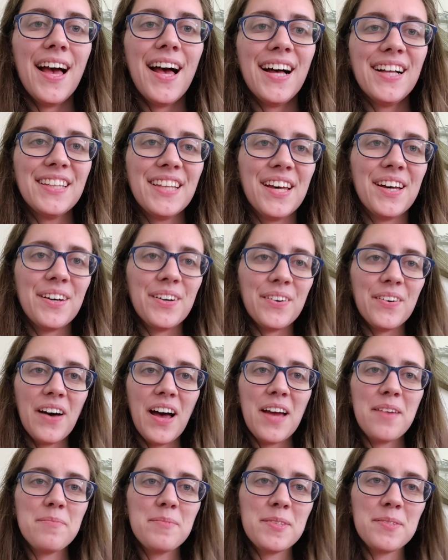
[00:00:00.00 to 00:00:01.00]
Hello,
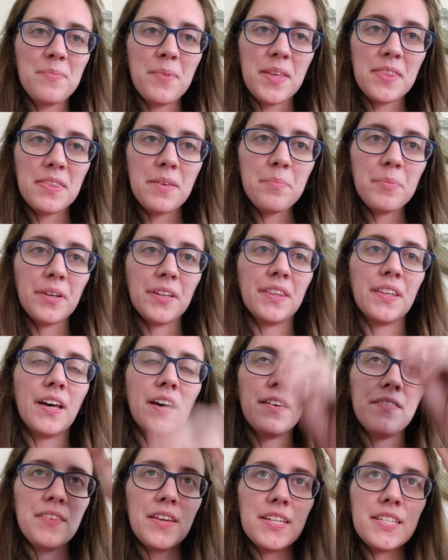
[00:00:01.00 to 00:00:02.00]
I'm Samantha
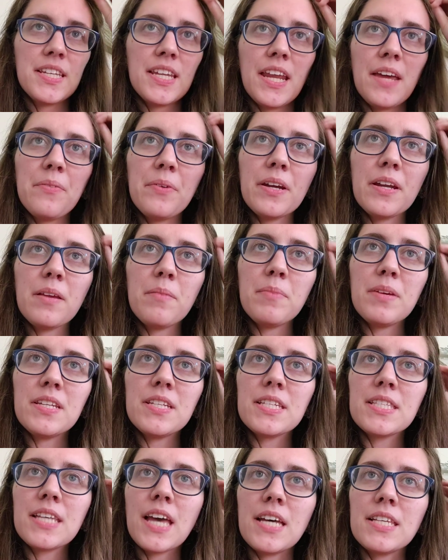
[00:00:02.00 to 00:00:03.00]
Breedlove, and today we're going to be
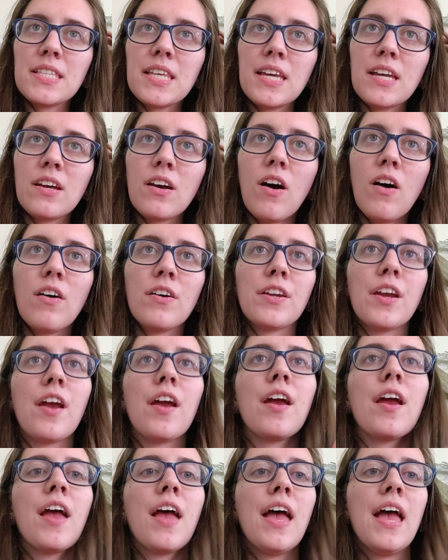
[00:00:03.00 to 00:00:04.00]
discussing Connor
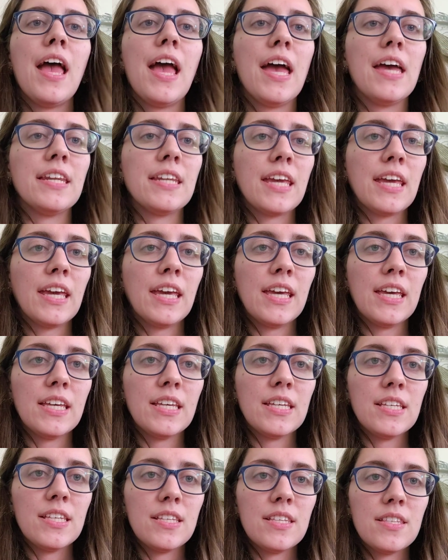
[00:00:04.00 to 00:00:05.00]
and
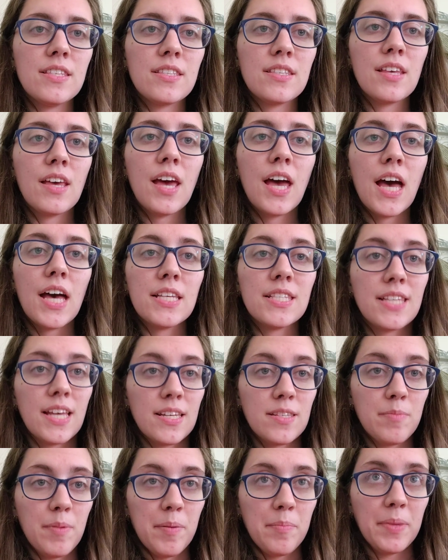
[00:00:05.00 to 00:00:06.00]
his
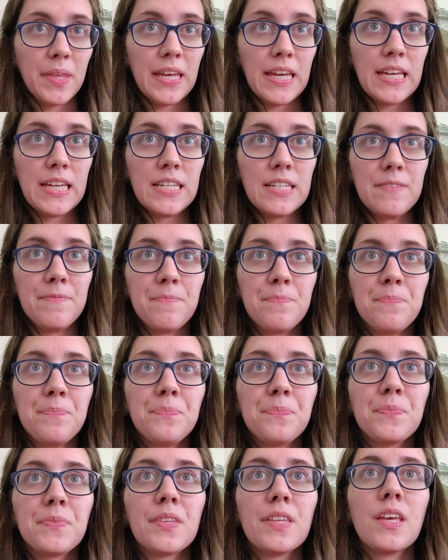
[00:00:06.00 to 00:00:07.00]
assessment plan.
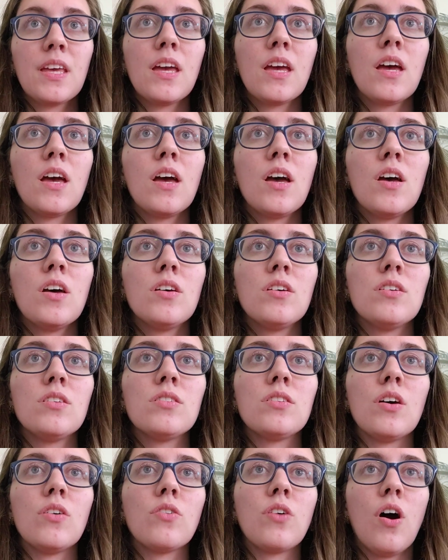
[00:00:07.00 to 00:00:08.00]

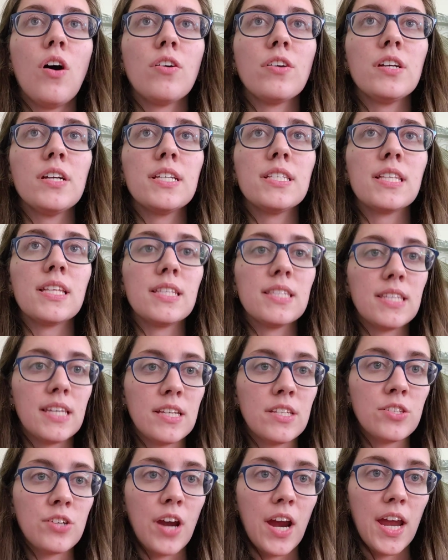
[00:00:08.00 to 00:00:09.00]
So, Connor is in
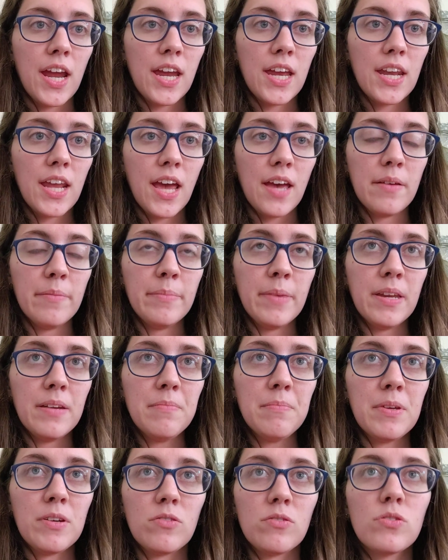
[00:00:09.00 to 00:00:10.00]
6th grade at Mena
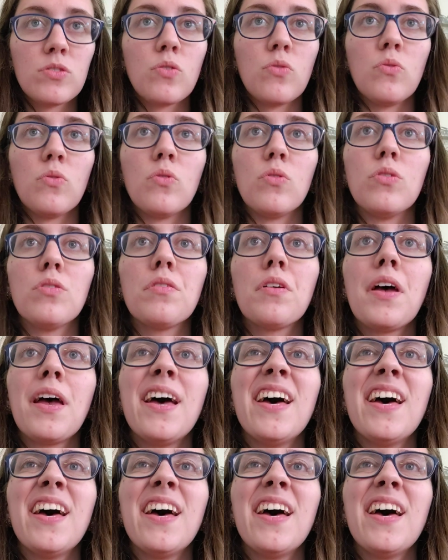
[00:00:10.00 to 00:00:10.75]
Middle School.